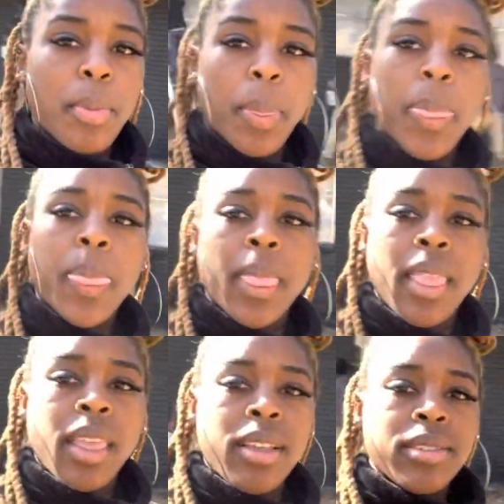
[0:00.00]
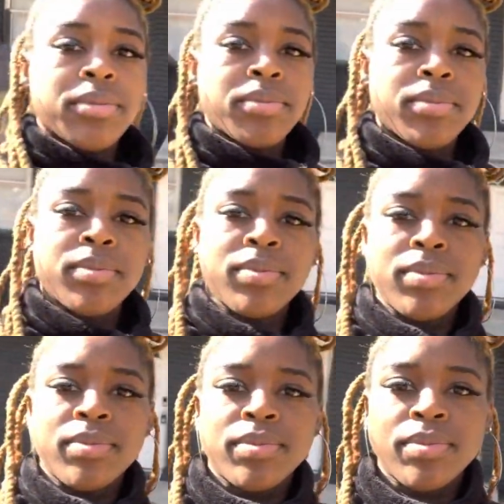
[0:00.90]

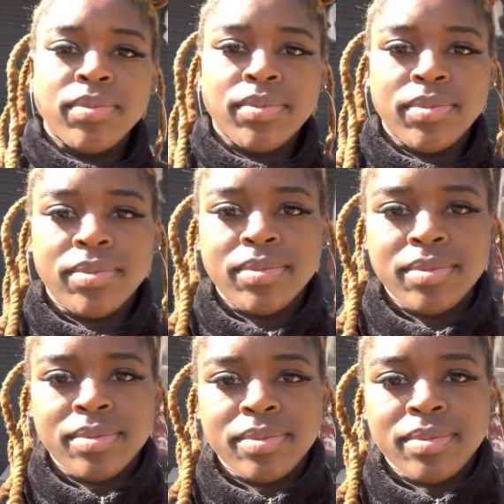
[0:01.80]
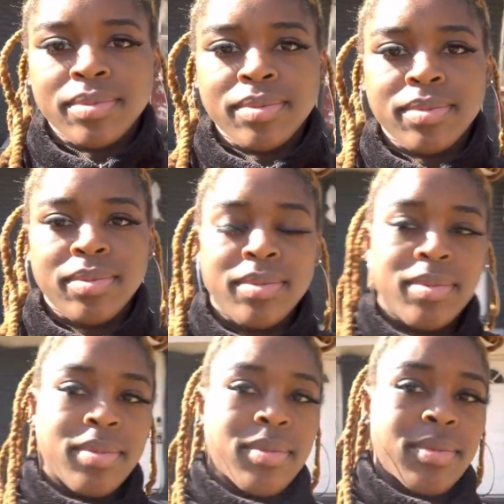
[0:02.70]

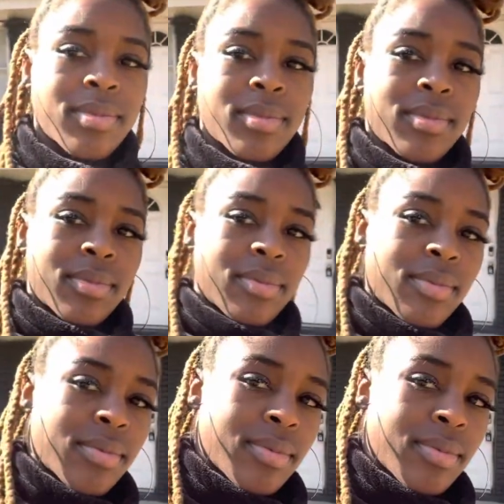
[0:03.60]
(silence)